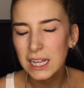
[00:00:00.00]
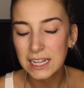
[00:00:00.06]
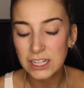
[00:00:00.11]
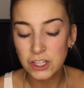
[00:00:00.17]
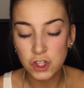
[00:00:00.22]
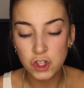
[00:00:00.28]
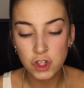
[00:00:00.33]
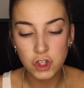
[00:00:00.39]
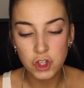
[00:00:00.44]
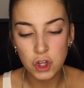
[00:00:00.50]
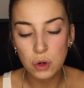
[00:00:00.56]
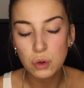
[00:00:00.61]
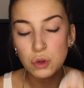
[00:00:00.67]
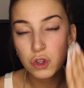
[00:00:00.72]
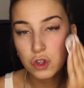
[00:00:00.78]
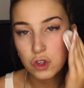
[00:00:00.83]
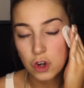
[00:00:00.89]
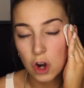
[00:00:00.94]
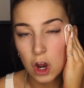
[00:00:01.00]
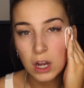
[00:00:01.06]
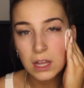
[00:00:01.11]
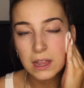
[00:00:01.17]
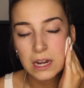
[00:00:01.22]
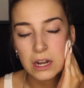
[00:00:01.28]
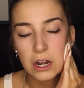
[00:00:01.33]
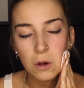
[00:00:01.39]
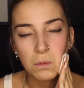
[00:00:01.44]
it's so
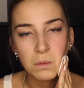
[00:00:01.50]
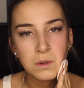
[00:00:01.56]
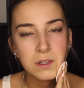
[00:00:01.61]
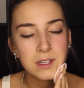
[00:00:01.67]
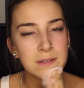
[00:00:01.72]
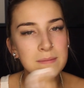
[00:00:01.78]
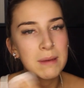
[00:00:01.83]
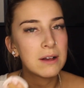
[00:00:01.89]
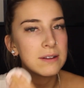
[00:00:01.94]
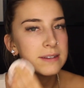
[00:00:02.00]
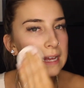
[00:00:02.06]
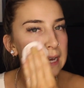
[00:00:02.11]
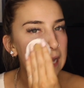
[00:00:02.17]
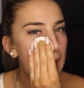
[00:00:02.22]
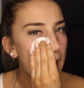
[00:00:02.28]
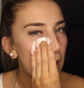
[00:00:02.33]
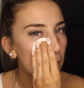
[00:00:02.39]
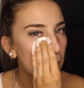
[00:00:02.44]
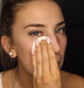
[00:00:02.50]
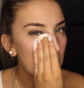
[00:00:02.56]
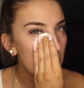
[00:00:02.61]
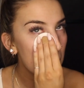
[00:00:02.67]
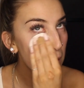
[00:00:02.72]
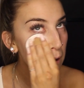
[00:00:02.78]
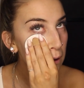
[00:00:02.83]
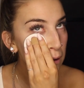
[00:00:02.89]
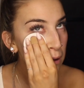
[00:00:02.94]
strong that it almost smells like
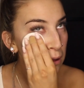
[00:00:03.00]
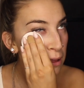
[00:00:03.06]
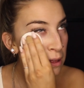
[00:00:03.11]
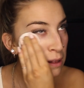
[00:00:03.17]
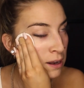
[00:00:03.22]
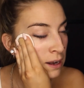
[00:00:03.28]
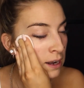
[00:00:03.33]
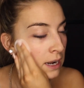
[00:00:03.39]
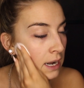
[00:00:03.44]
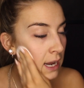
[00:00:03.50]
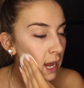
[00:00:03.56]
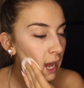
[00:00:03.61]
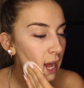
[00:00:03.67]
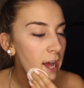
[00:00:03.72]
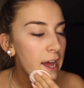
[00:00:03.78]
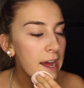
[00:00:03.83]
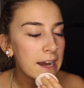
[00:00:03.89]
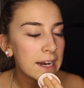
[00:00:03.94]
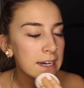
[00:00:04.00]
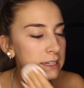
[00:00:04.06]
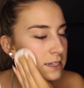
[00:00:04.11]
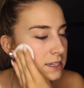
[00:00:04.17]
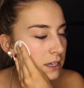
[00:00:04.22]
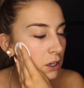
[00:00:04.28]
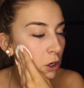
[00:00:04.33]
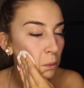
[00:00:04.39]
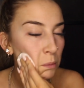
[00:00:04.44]
alcohol,
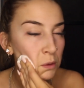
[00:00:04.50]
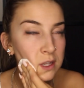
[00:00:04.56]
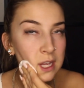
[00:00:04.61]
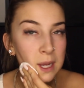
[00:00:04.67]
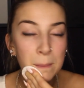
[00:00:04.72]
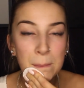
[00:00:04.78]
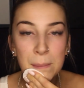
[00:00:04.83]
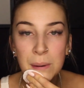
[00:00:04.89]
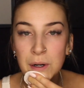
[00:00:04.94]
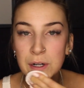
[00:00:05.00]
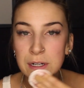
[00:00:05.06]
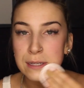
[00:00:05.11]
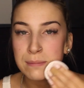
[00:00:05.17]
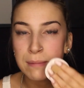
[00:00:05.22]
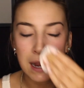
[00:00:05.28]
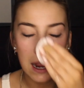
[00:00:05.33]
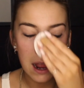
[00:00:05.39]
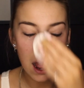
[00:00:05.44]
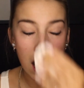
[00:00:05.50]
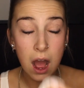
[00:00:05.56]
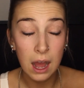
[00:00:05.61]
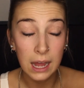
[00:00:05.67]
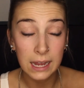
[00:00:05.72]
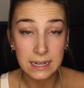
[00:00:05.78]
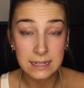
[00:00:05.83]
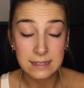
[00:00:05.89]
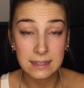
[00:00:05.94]
and it almost like burns my
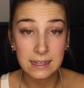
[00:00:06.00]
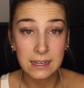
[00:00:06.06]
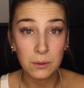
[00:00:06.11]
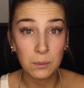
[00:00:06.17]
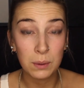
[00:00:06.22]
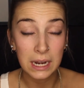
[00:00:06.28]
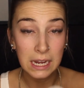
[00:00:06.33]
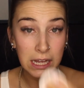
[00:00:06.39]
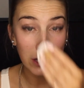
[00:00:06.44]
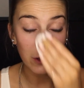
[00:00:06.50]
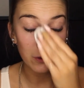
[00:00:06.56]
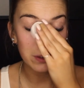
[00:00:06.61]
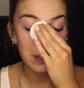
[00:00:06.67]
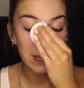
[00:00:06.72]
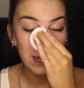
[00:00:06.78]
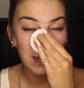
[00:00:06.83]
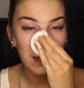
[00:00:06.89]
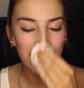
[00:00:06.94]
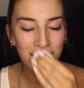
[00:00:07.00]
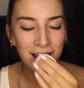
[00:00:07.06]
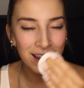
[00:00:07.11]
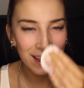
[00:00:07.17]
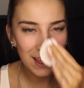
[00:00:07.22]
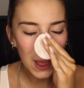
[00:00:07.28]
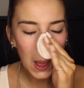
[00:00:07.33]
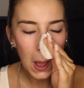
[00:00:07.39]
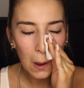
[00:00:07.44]
eyes like when I use it,
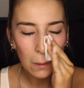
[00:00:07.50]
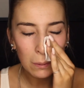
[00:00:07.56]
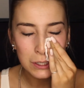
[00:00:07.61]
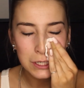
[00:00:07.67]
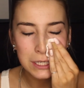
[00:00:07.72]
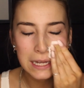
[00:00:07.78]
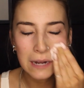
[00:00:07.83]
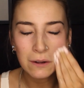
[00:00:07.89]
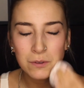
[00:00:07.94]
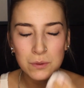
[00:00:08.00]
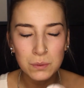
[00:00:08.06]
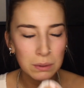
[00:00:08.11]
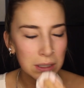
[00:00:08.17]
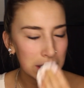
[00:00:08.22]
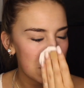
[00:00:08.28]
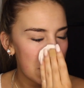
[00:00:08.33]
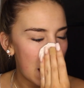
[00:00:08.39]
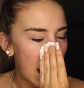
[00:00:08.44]
which sounds really